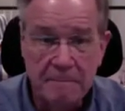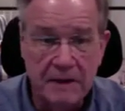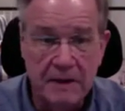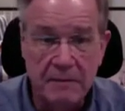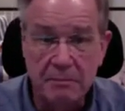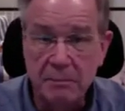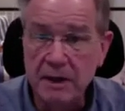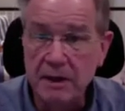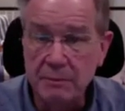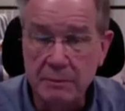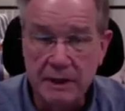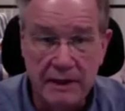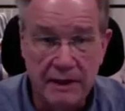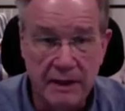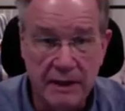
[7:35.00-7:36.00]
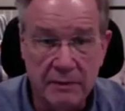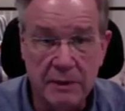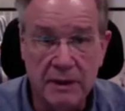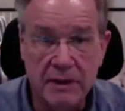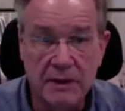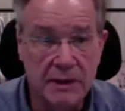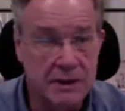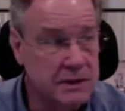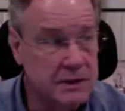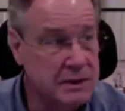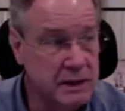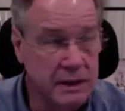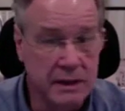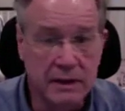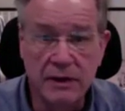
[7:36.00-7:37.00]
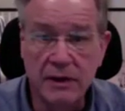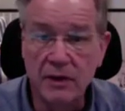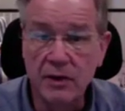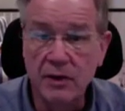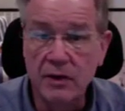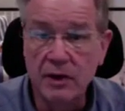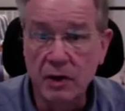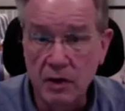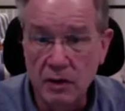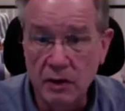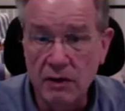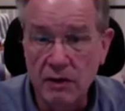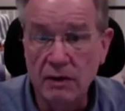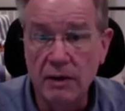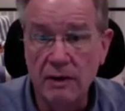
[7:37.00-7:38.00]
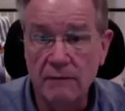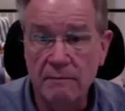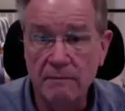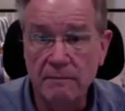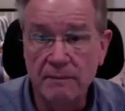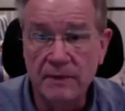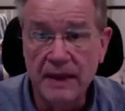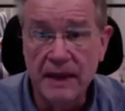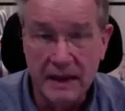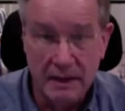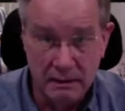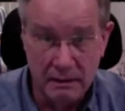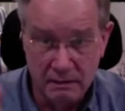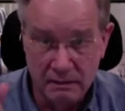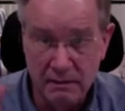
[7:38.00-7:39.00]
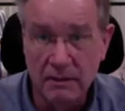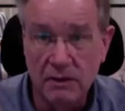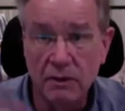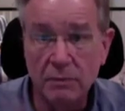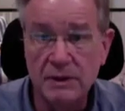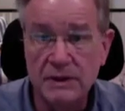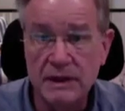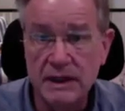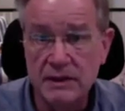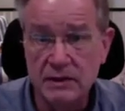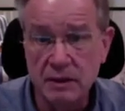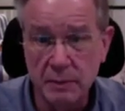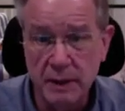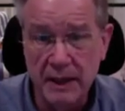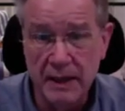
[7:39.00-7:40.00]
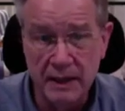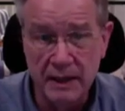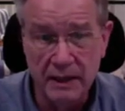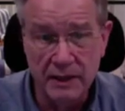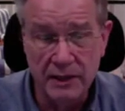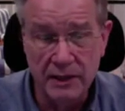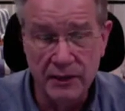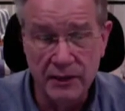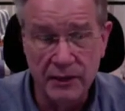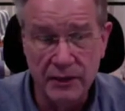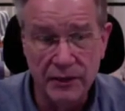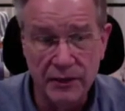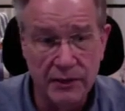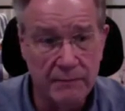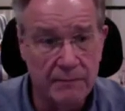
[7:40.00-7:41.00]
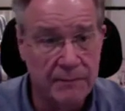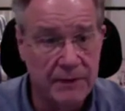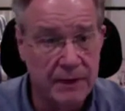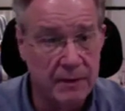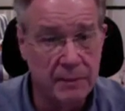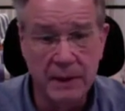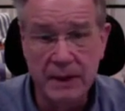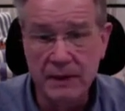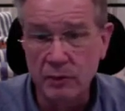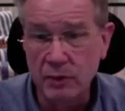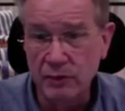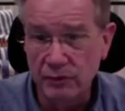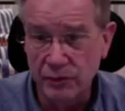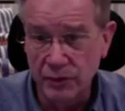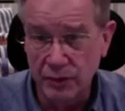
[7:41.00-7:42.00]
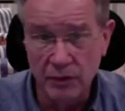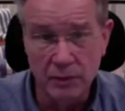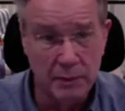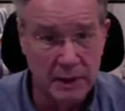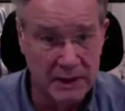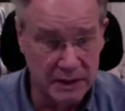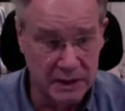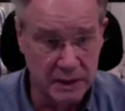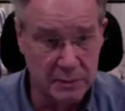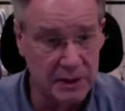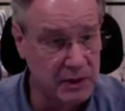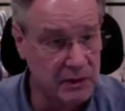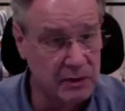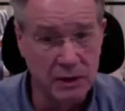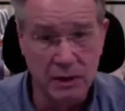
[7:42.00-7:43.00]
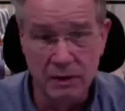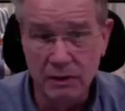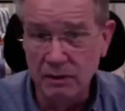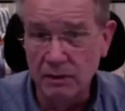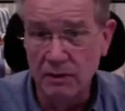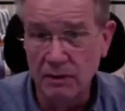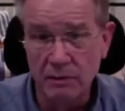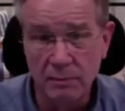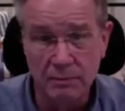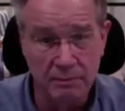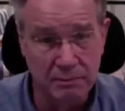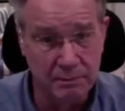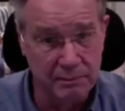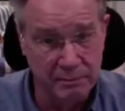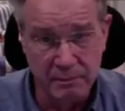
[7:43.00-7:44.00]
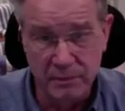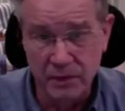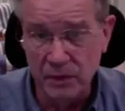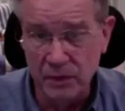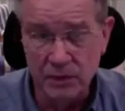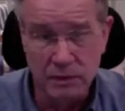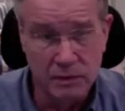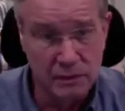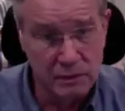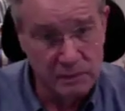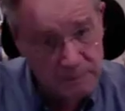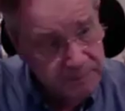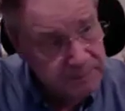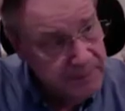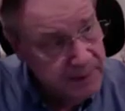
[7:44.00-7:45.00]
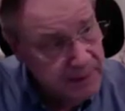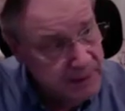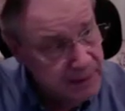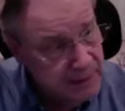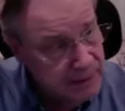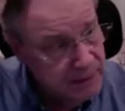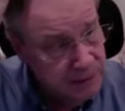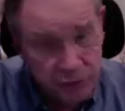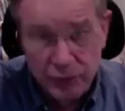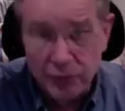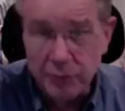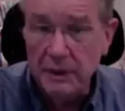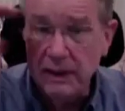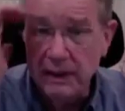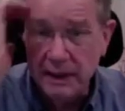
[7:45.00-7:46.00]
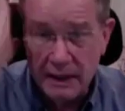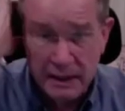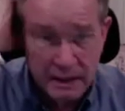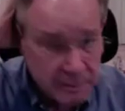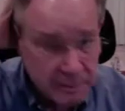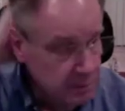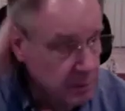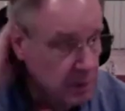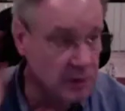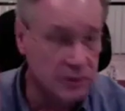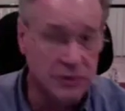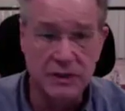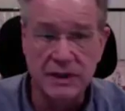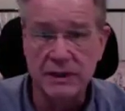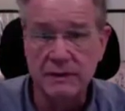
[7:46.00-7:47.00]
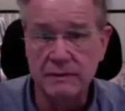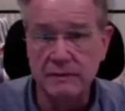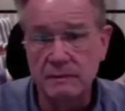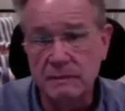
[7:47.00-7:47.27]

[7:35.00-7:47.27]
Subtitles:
it better be there, because they're going to learn, your potential buyers, upon referral by someone you know or through social media posts that